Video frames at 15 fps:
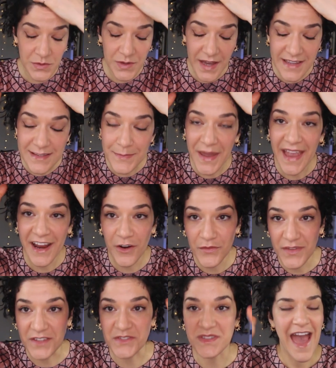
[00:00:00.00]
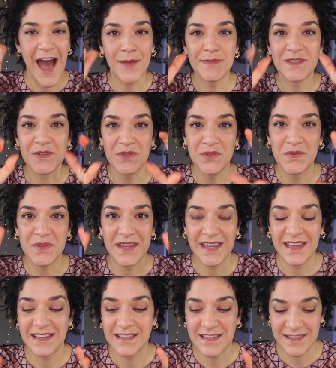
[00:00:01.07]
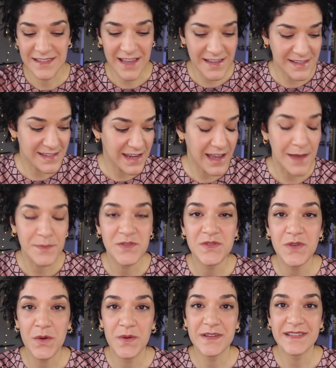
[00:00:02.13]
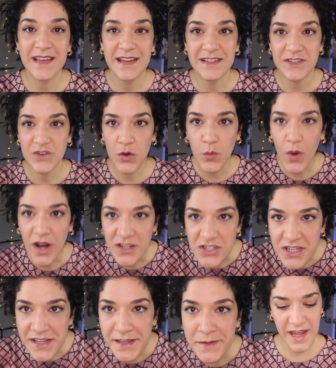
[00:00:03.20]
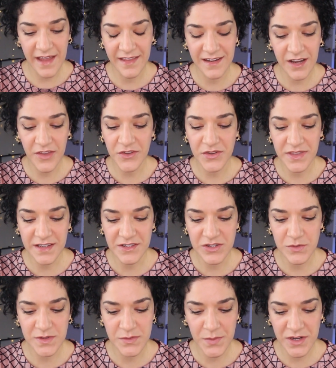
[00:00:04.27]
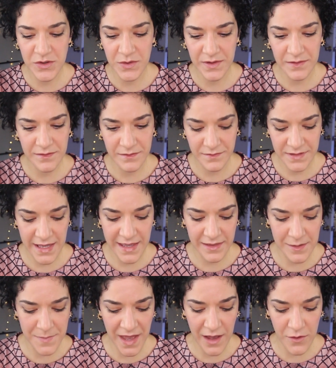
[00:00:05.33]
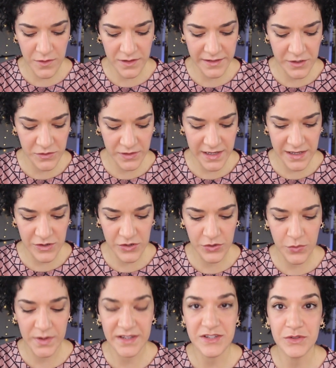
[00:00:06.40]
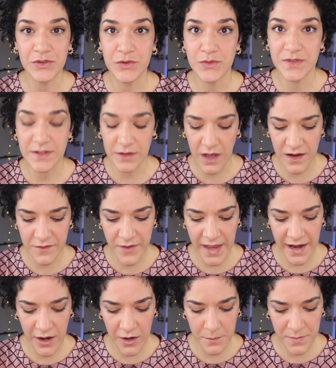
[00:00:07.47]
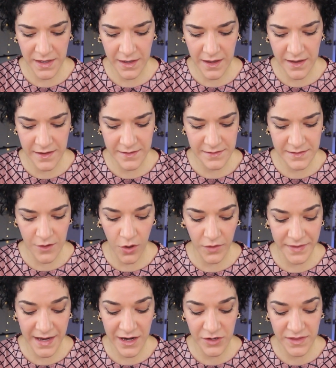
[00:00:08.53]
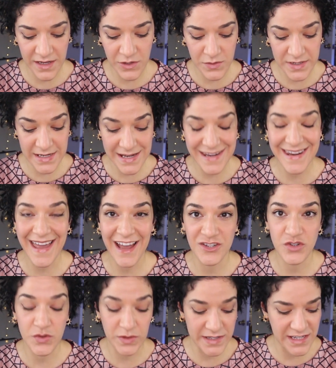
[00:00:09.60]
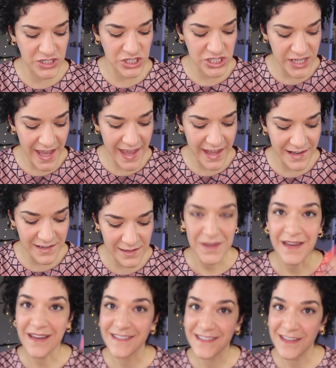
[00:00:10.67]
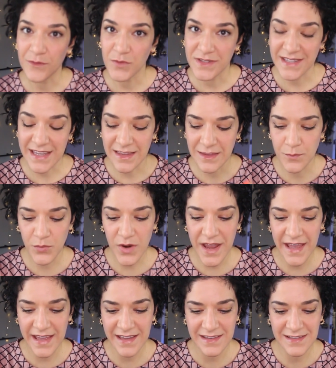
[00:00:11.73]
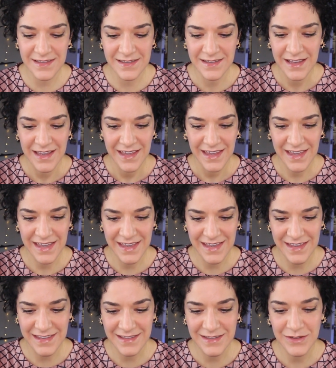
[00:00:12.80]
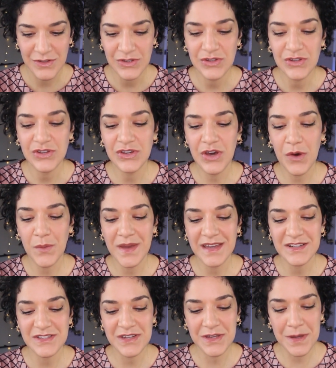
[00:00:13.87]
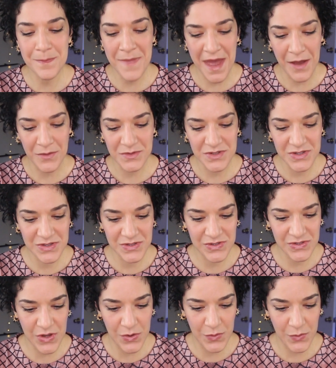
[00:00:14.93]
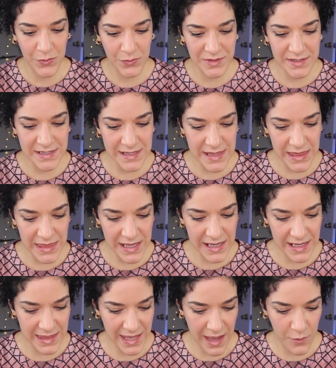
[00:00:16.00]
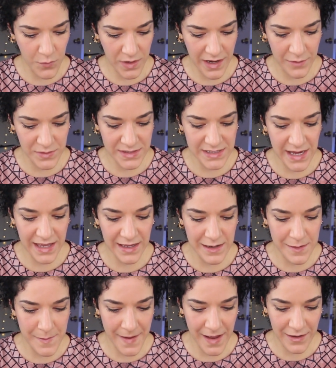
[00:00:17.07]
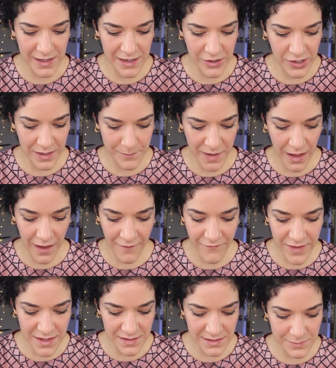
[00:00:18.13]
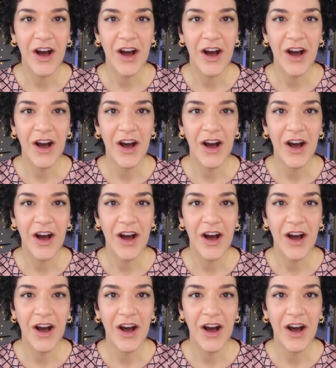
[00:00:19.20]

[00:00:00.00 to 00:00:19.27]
You guys, my hair feels absolutely disgusting. I'm so excited to go wash it. And another thing too is when you take them out, clearly you're going to lose a lot of hair, because all the hair that you didn't naturally shed because it was in the braids is going to come out. So didn't think of that when I was taking them out here in my office.